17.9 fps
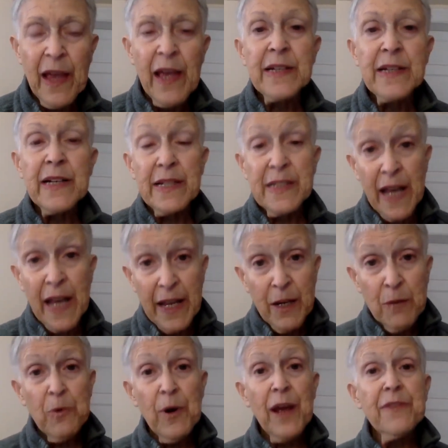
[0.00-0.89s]
I take
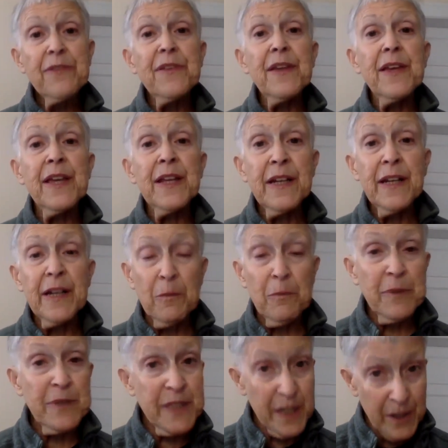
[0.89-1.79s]
a breath in a
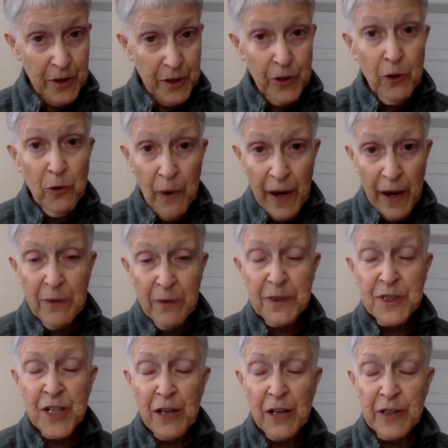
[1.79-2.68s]
particular way,
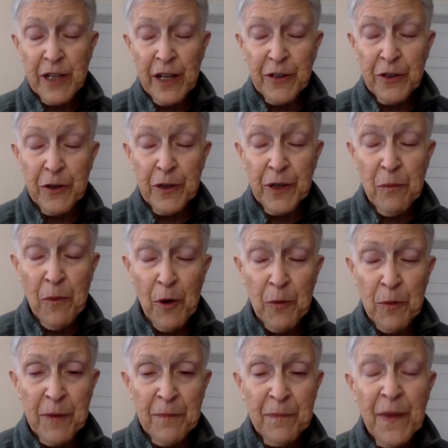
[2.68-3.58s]
which I'll tell you in a
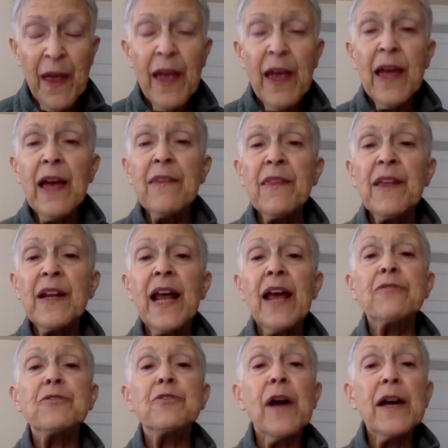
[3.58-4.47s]
moment. And then
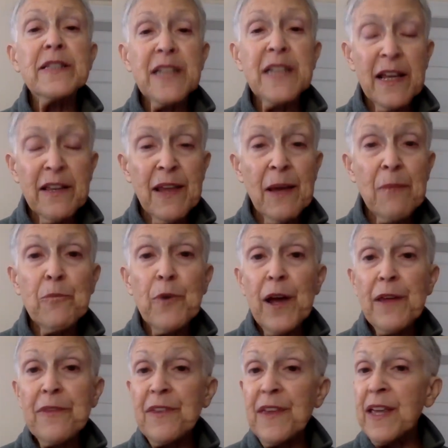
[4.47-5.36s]
after I take that
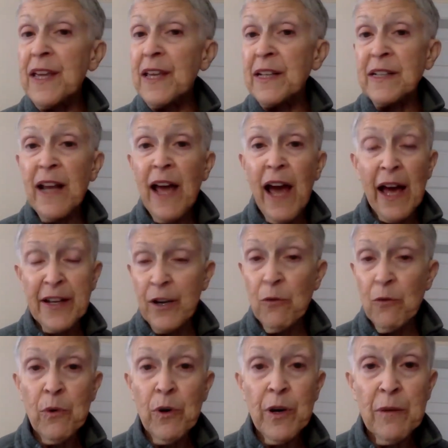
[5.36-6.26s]
breath in, I
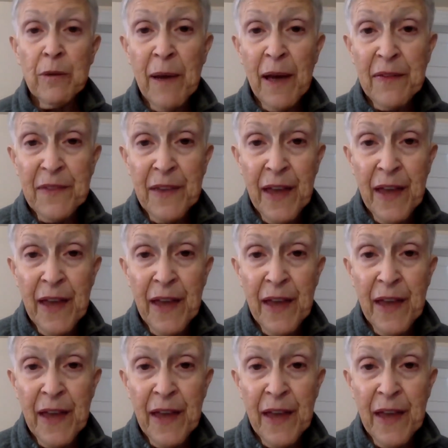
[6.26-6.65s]
don't worry about the